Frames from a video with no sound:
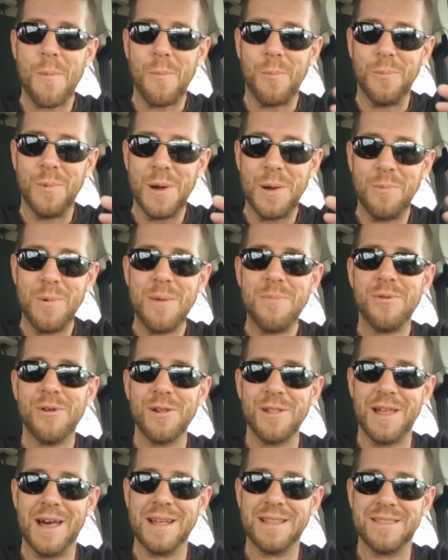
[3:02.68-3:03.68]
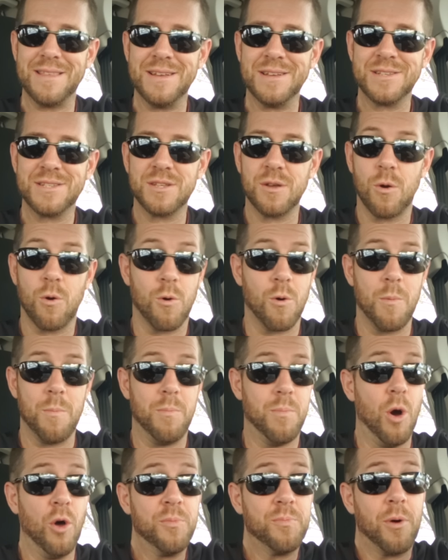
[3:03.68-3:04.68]
When women are like this, or
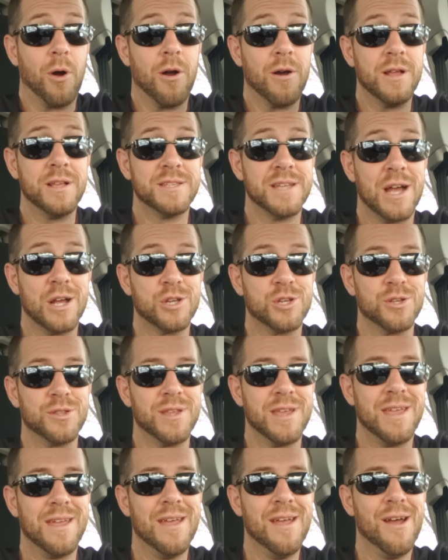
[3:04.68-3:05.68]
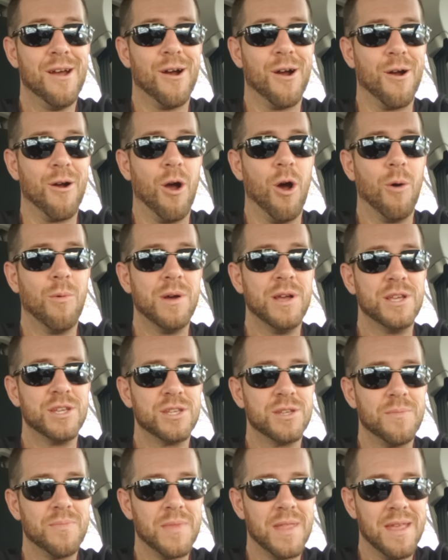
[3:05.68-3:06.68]
both parties actually, are
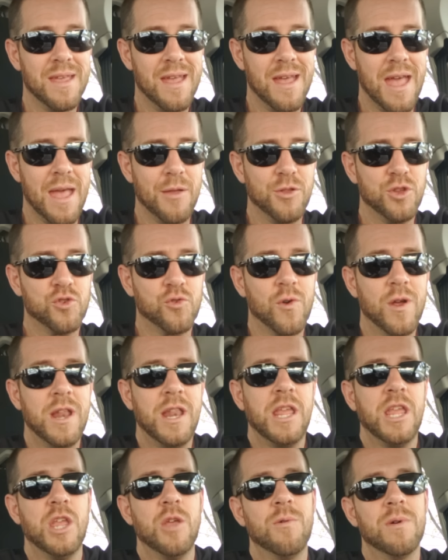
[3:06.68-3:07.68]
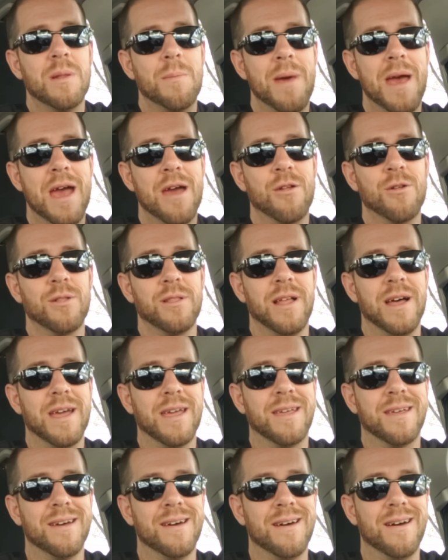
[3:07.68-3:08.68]
always treating you in a manner
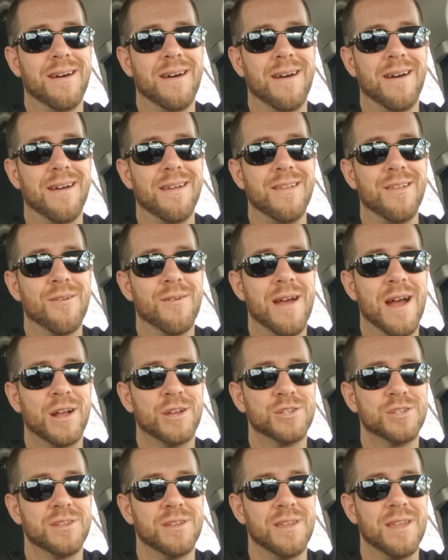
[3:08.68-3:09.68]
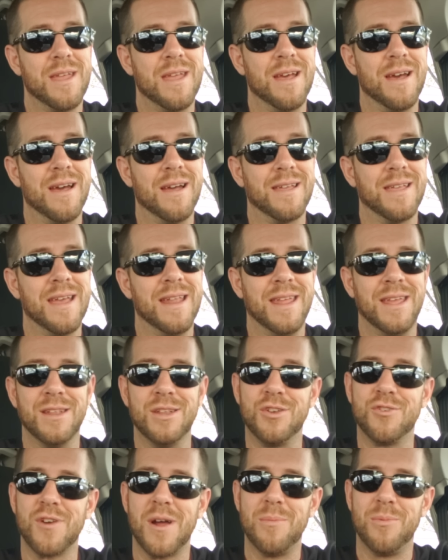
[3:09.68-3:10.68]
like you're actually getting
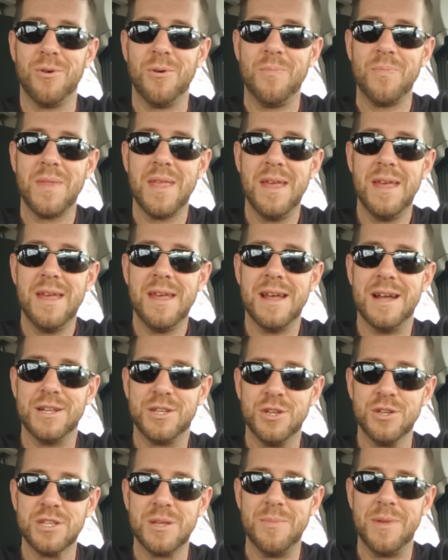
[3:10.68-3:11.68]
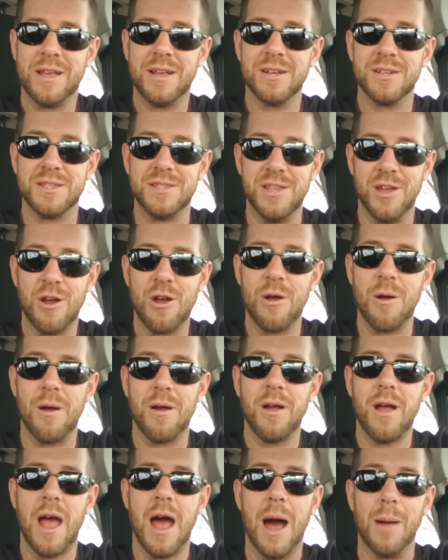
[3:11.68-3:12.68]
into trouble, it's usually because
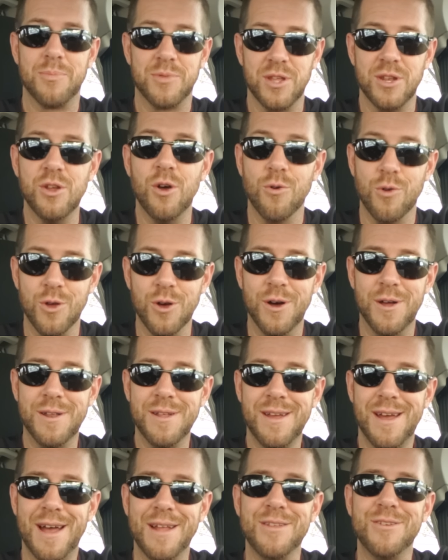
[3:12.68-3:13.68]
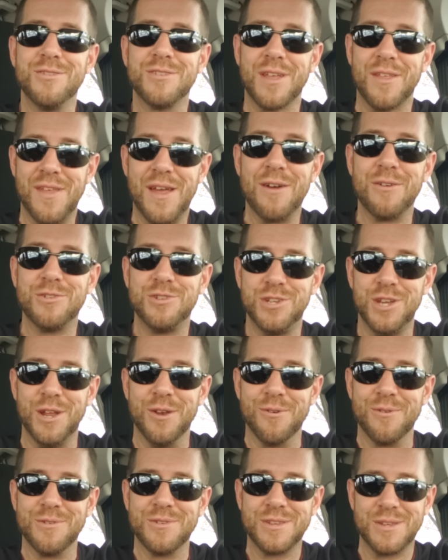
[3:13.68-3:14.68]
they're up to no good. And usually they're
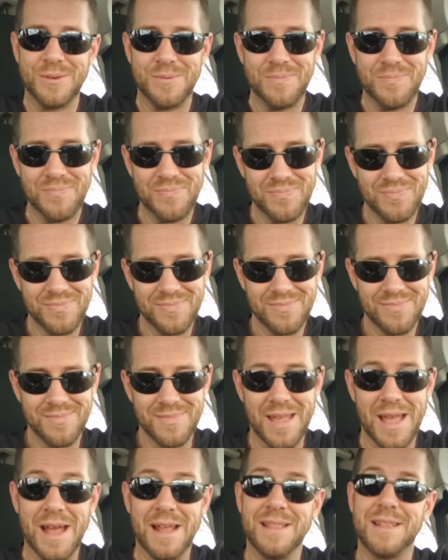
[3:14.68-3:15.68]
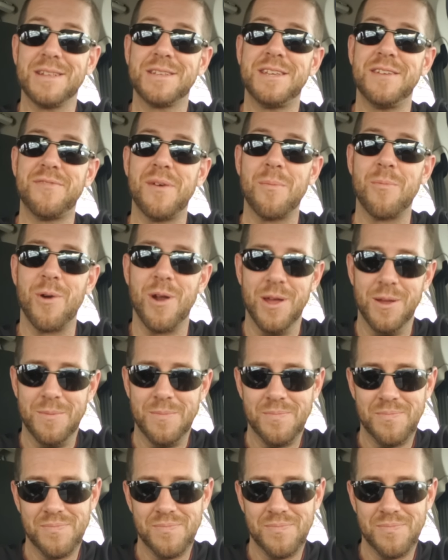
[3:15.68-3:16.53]
cheaters. And let's see if I'm right.